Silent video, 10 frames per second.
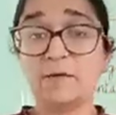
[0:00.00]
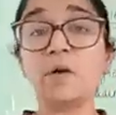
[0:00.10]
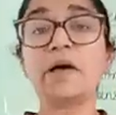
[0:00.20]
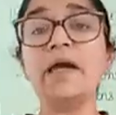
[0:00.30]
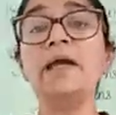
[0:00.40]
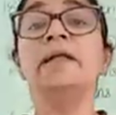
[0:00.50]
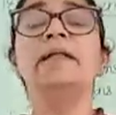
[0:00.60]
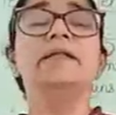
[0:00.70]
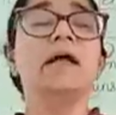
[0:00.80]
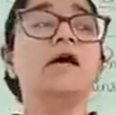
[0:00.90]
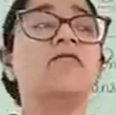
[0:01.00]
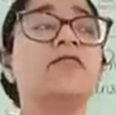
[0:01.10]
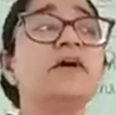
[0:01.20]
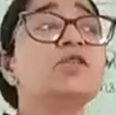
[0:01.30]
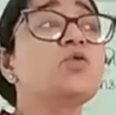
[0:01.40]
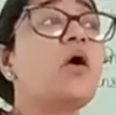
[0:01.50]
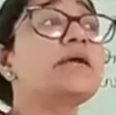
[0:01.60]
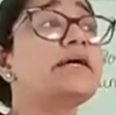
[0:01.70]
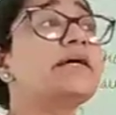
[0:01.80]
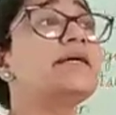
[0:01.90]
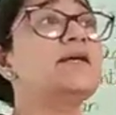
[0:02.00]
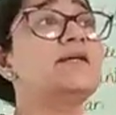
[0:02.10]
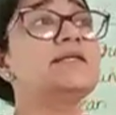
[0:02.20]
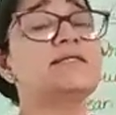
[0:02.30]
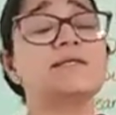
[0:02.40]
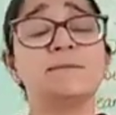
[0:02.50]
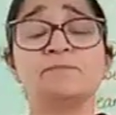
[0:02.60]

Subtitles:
Okay. Now freshwater is